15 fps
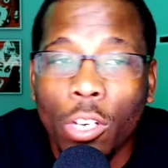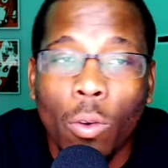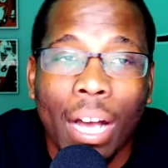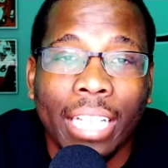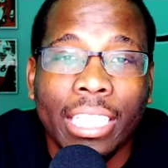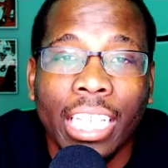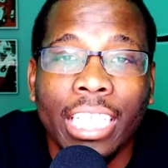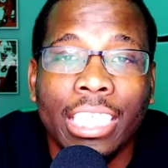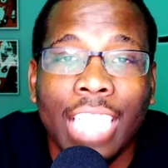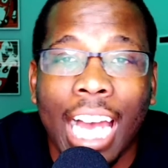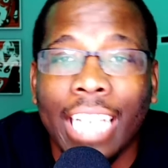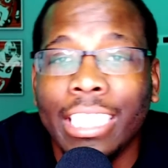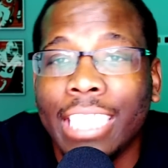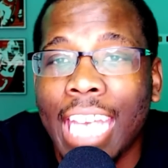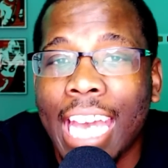I think
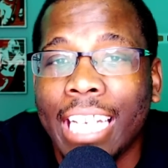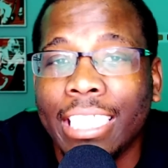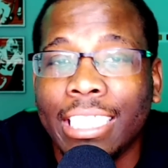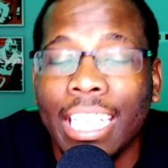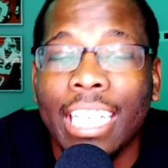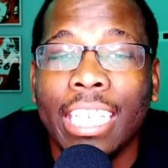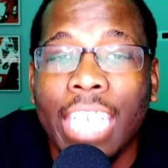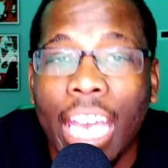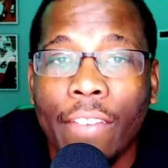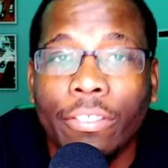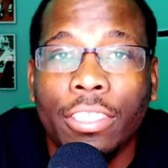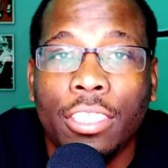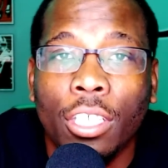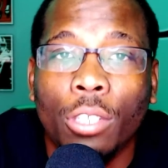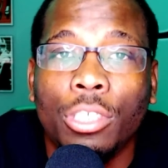Josh Gattis and Kevin
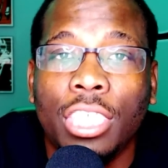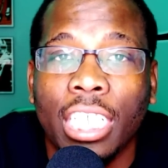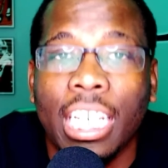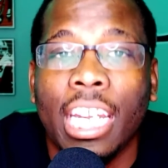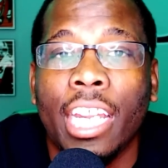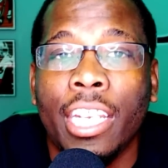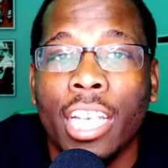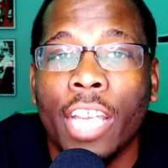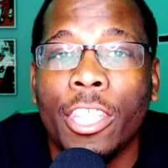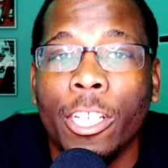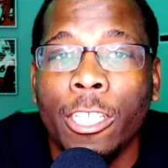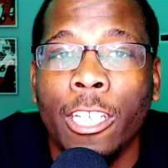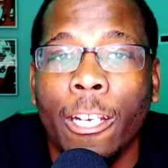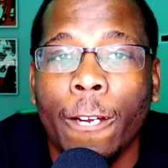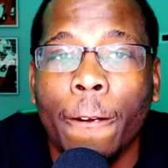Steele should get another
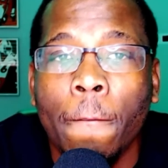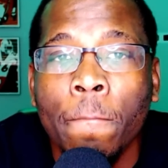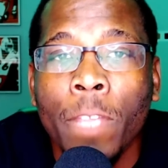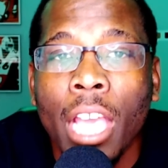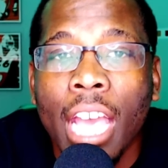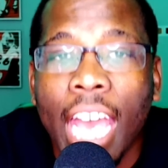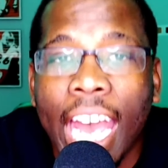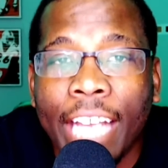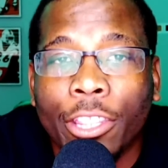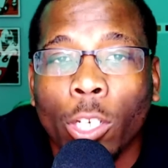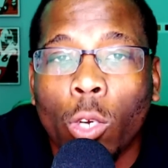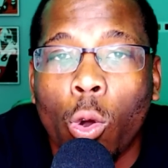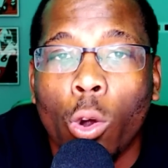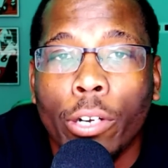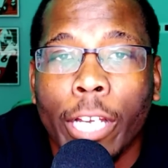year at the
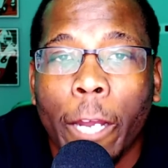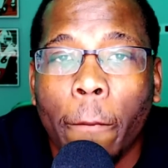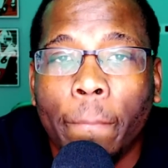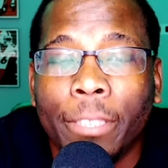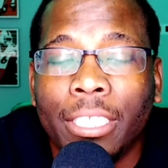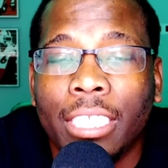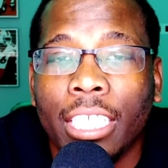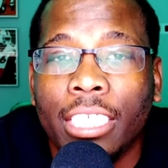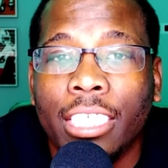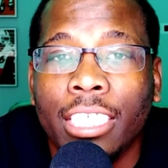coordinator positions